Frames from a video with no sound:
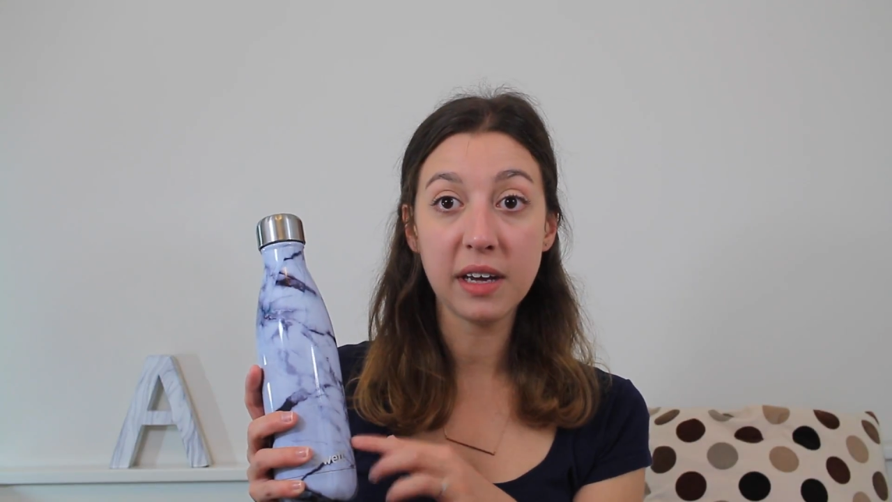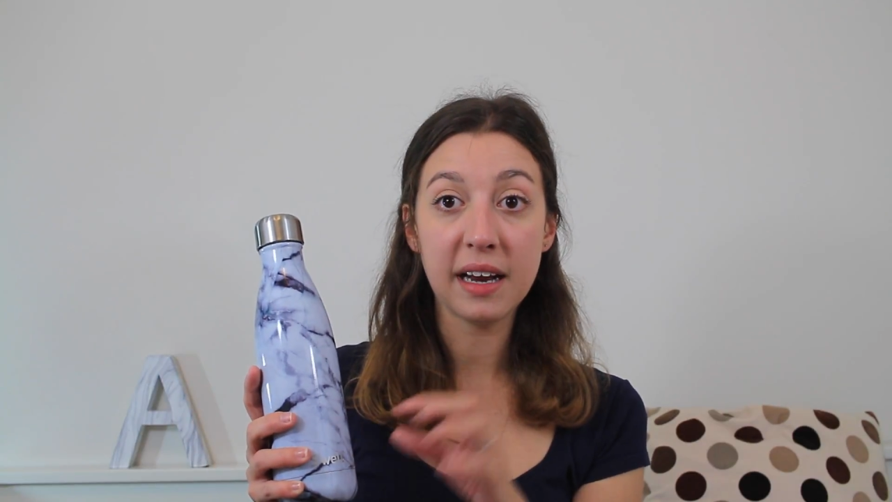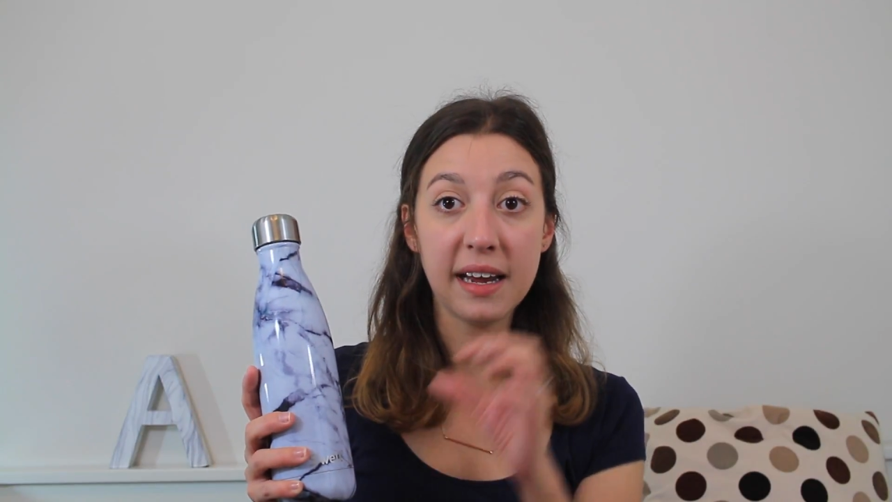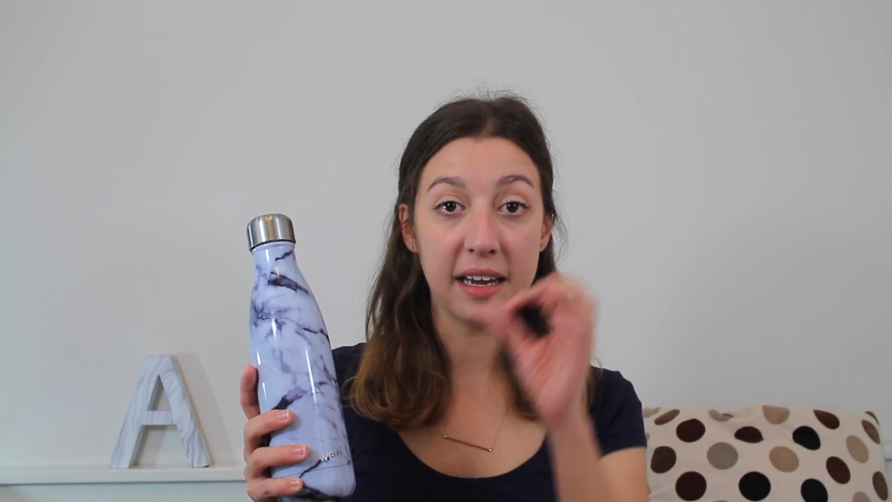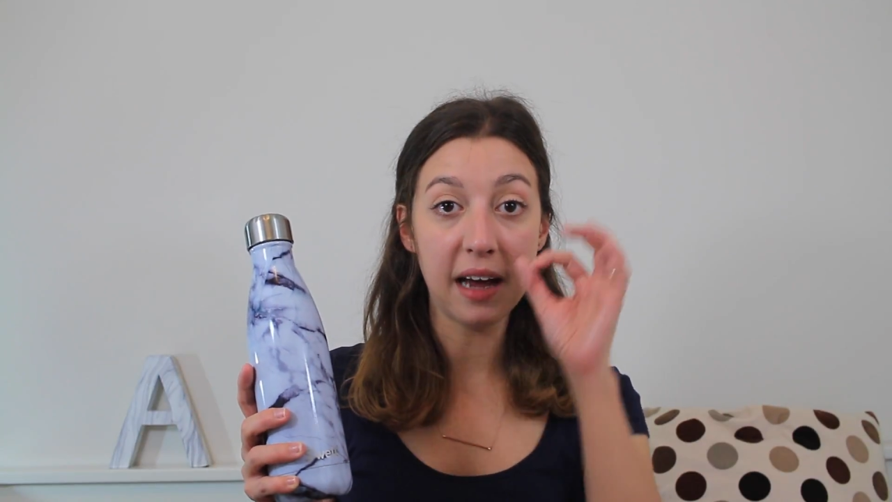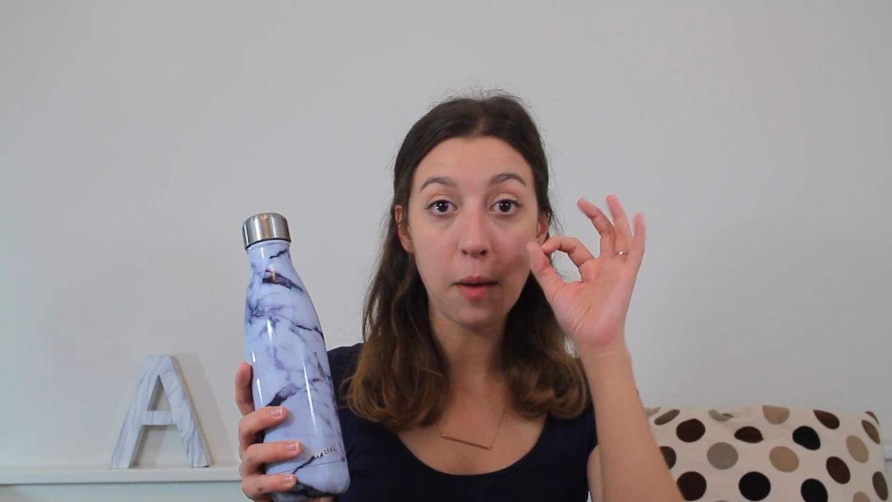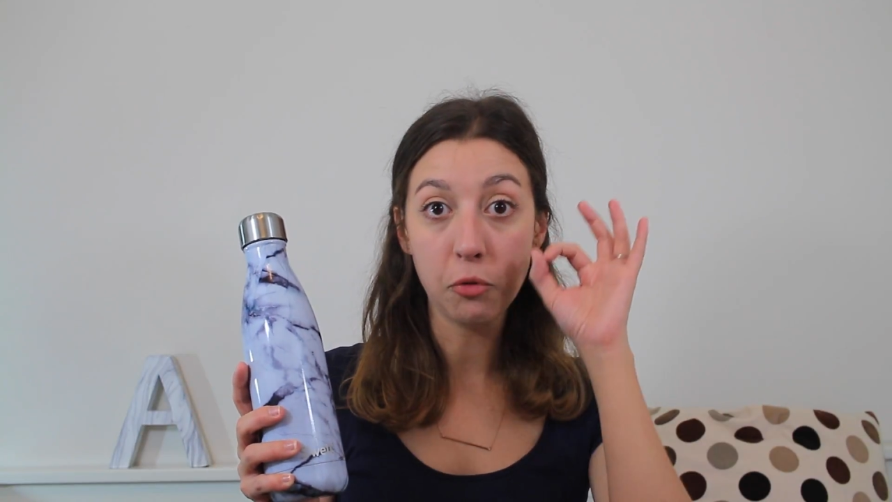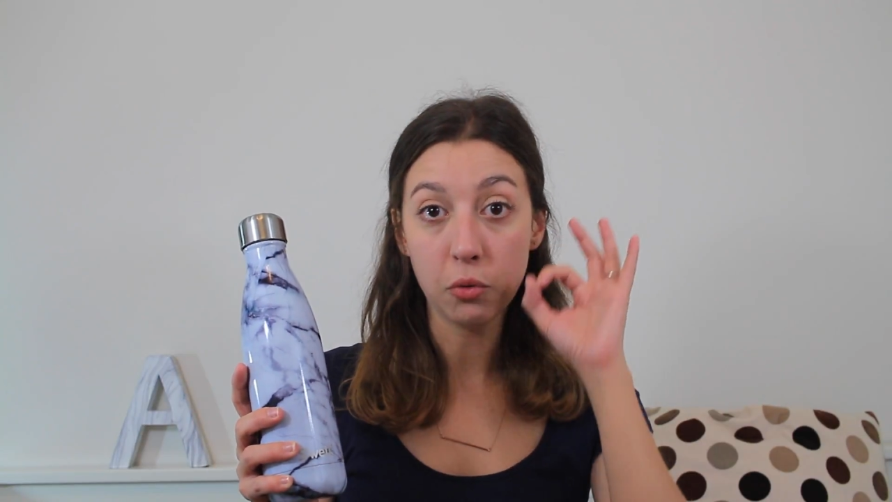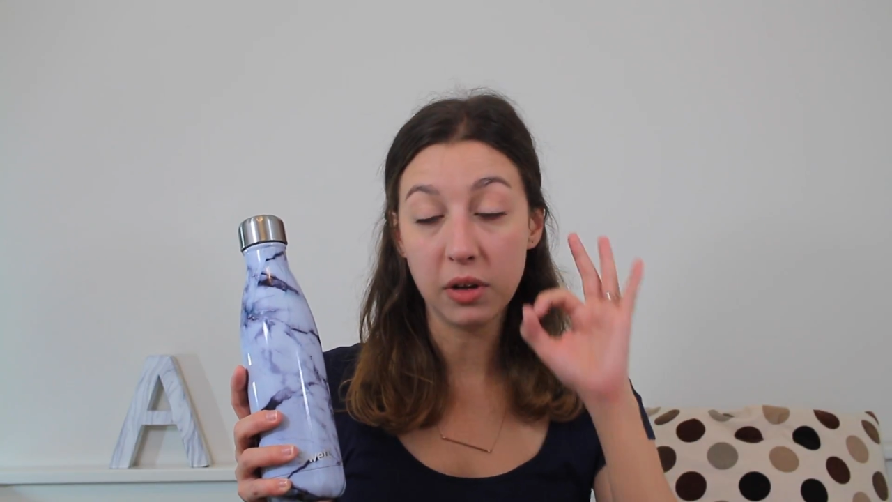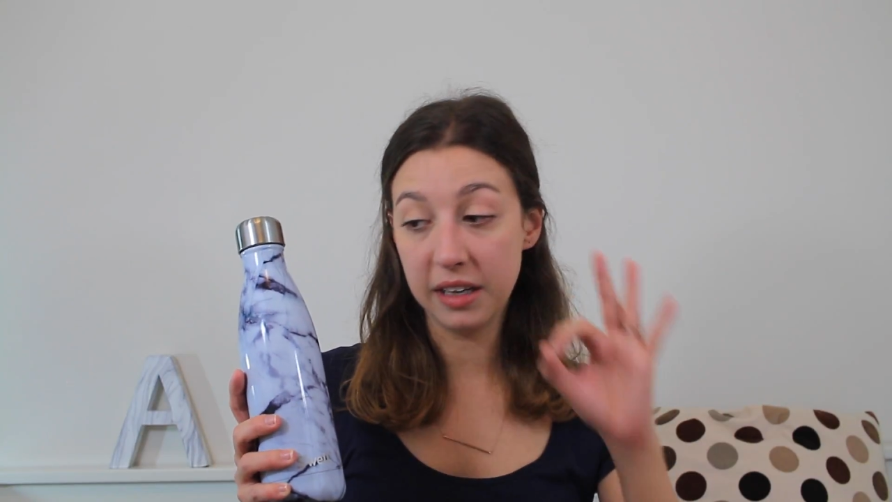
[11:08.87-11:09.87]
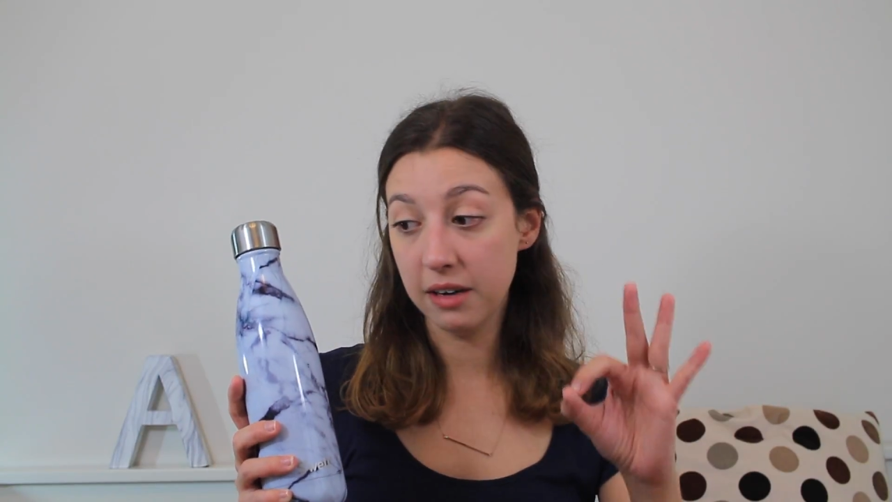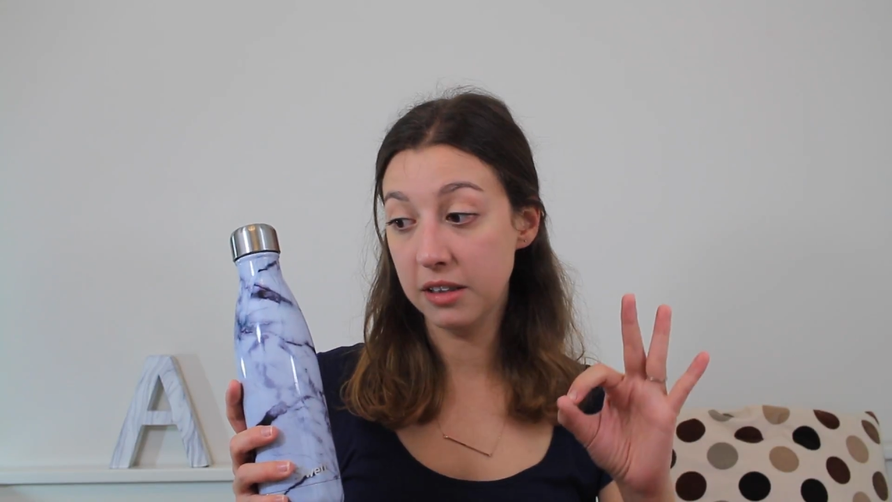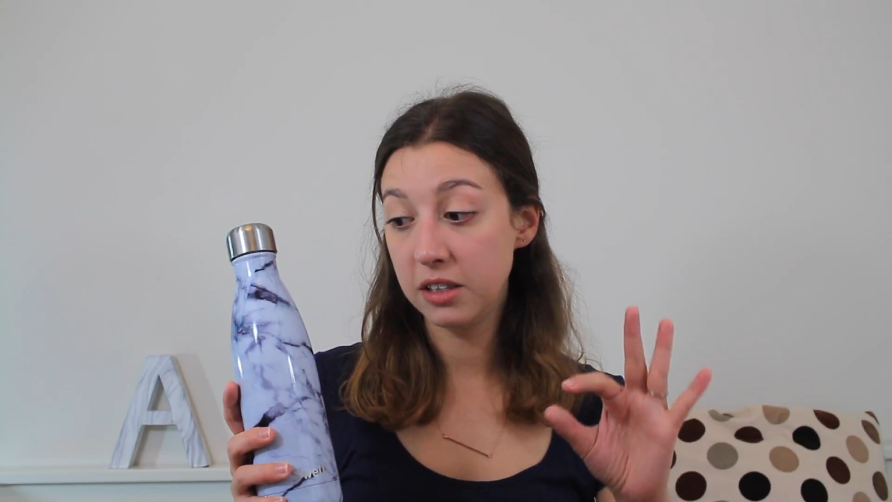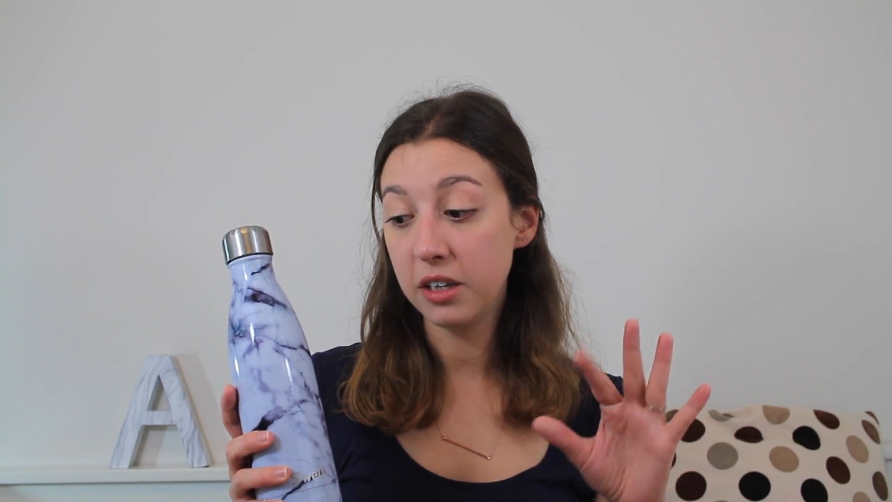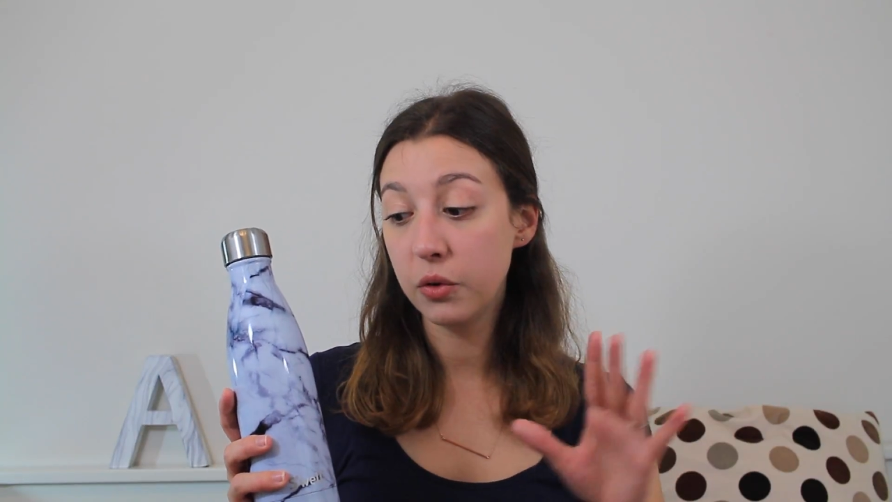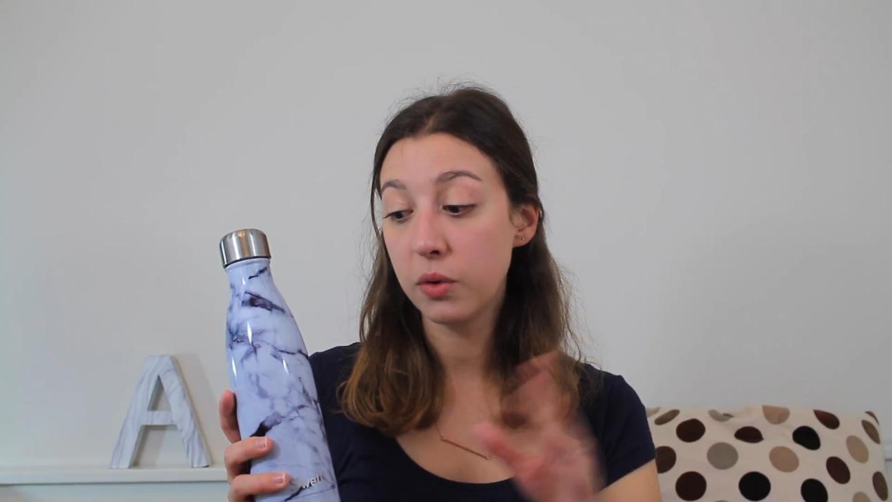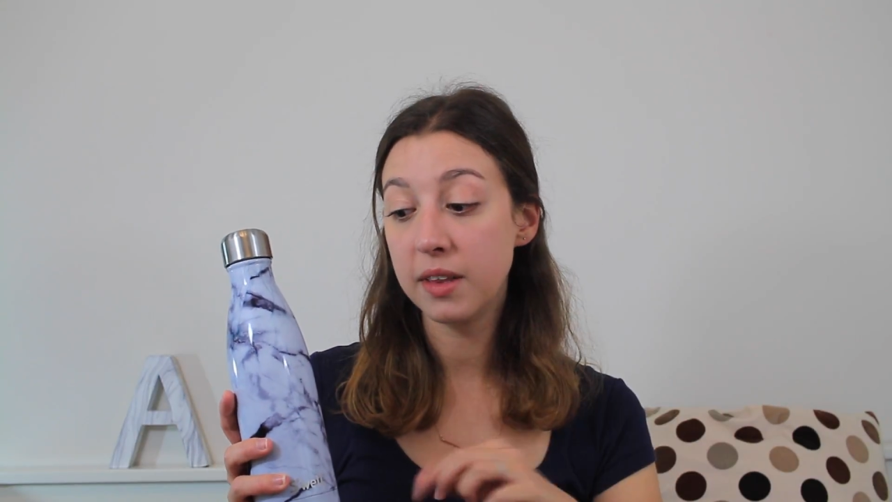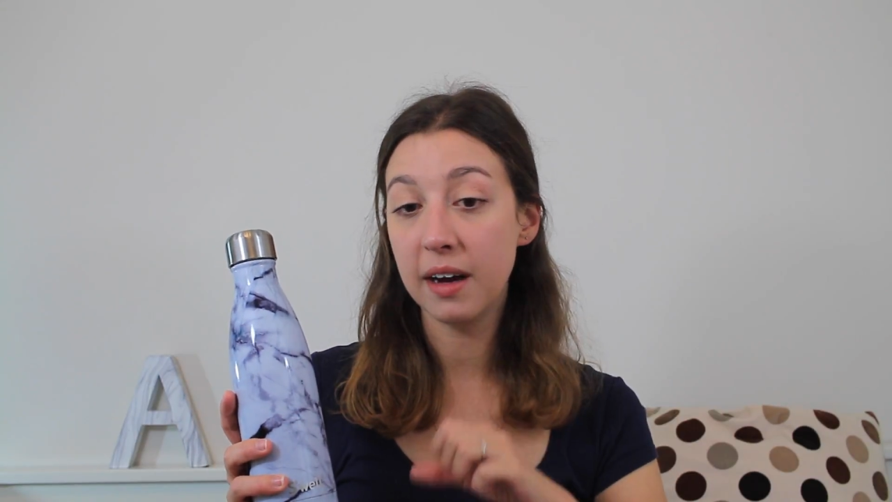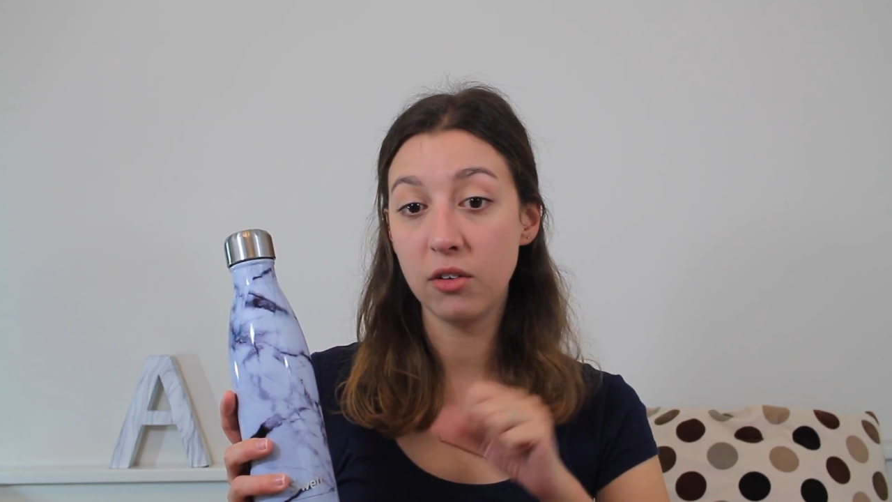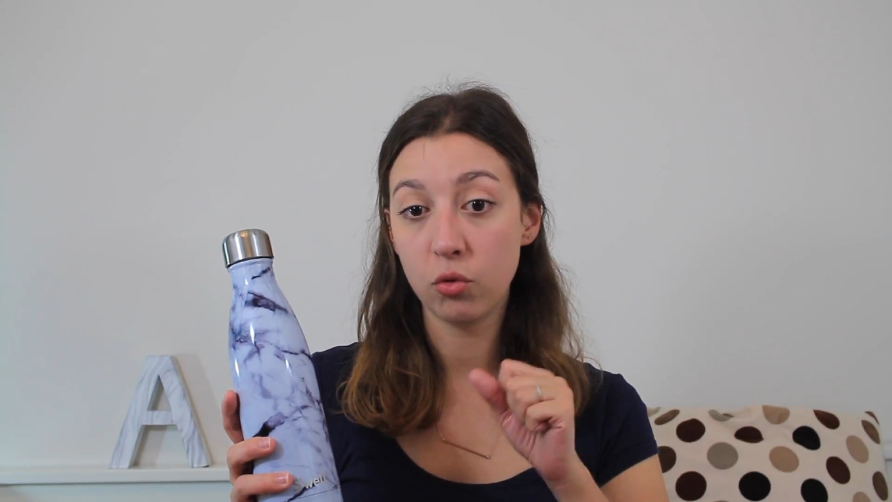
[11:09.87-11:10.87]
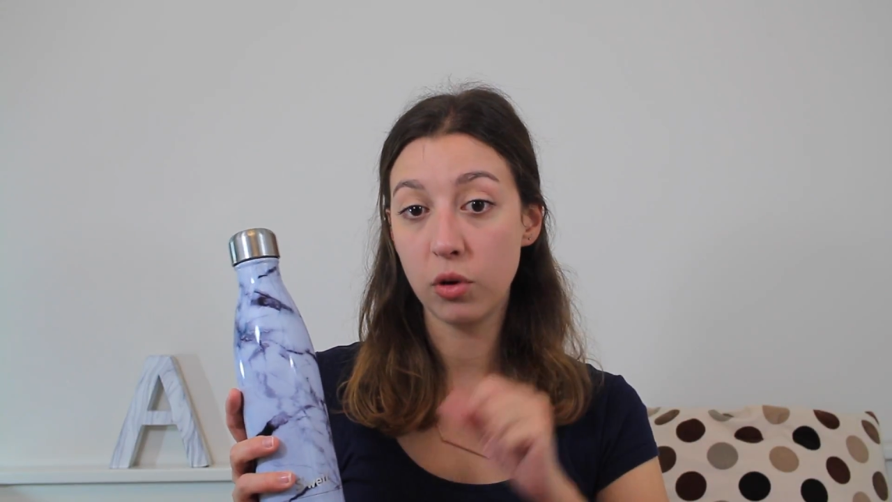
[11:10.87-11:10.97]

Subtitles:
and I can absolutely guarantee you that